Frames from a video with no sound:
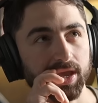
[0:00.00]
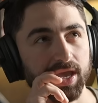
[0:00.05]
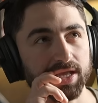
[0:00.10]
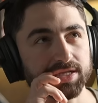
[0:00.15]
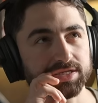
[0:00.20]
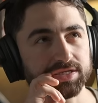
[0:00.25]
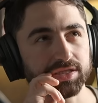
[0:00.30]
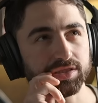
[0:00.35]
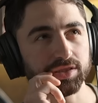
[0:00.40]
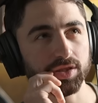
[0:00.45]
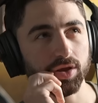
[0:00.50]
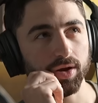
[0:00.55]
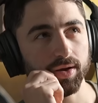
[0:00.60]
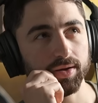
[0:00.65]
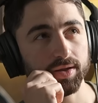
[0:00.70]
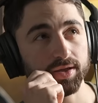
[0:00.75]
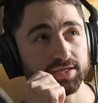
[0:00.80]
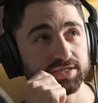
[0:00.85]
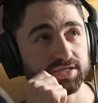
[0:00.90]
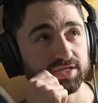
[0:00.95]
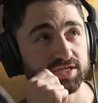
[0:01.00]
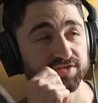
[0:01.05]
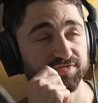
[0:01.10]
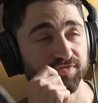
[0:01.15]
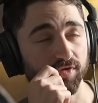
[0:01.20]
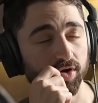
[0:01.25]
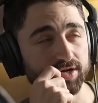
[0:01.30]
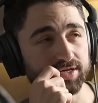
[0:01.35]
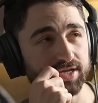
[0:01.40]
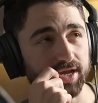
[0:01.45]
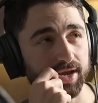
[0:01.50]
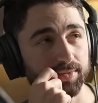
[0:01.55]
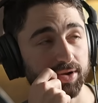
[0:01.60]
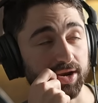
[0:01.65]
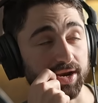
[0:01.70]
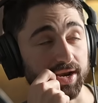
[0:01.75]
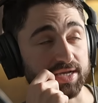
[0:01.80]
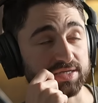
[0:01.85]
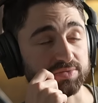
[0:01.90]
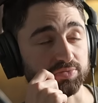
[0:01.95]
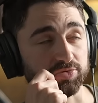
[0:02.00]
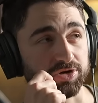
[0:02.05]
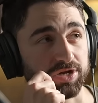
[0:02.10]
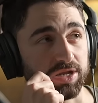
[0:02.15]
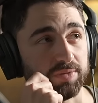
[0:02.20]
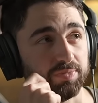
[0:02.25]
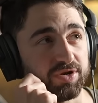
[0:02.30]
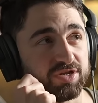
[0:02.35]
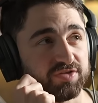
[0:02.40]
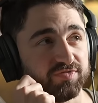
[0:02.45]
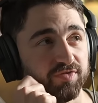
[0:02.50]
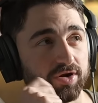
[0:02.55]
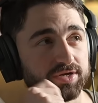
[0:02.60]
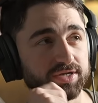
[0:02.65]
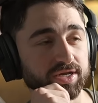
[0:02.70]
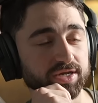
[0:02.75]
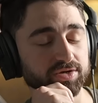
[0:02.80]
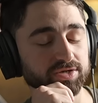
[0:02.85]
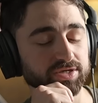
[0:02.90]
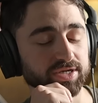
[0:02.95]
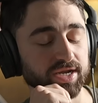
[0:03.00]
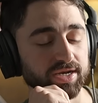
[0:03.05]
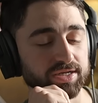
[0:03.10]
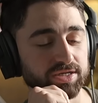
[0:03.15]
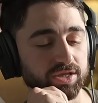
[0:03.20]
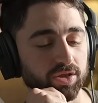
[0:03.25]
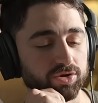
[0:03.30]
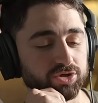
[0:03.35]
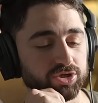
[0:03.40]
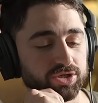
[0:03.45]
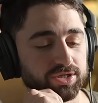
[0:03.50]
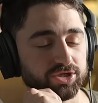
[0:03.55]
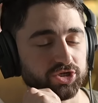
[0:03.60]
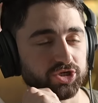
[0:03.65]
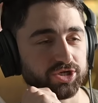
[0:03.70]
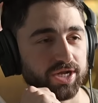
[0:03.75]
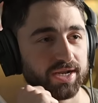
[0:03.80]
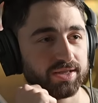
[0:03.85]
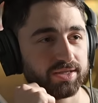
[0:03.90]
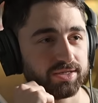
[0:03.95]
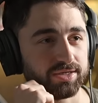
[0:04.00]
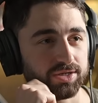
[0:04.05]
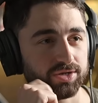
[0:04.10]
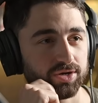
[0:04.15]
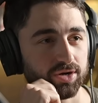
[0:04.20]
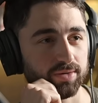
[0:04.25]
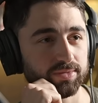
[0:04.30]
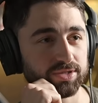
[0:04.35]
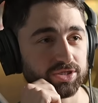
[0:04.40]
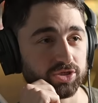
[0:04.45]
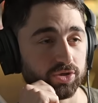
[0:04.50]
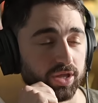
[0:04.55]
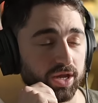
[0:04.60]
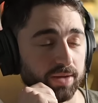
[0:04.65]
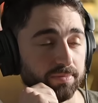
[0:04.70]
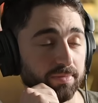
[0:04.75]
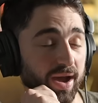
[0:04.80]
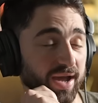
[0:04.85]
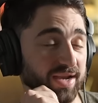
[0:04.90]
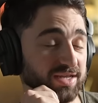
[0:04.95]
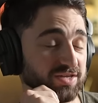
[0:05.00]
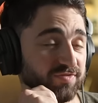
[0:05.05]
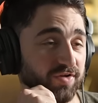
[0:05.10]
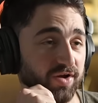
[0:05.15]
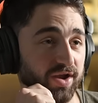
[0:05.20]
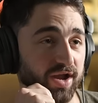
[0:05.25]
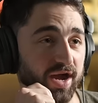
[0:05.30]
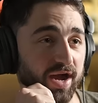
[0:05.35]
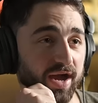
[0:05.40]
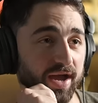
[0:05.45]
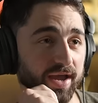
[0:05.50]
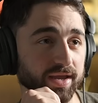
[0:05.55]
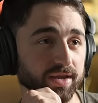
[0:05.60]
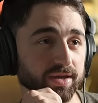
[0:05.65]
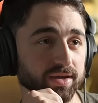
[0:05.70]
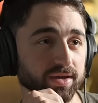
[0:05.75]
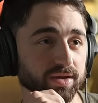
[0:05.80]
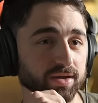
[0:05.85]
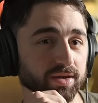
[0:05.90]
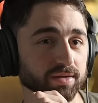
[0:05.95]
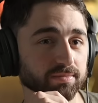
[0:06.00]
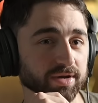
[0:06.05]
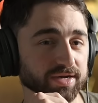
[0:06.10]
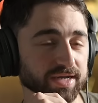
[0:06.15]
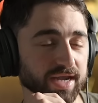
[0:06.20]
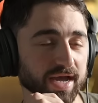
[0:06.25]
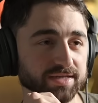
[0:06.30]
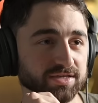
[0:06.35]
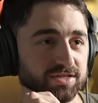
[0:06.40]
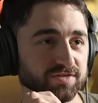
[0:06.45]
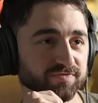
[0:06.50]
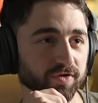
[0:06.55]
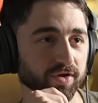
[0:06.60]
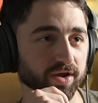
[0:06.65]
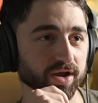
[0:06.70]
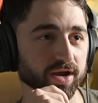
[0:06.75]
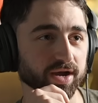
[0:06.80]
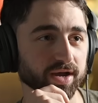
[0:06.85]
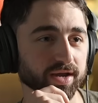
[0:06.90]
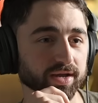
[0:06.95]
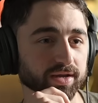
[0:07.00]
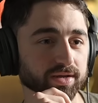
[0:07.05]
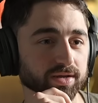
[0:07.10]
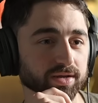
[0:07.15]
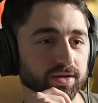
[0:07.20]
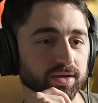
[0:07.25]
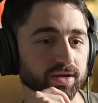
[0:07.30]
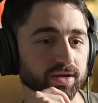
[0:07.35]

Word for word: it's lo- as, as far as I'm not an expert in it, but as far as I understand, it's largely genetically determined. So like mine is very high. My dad's is very high.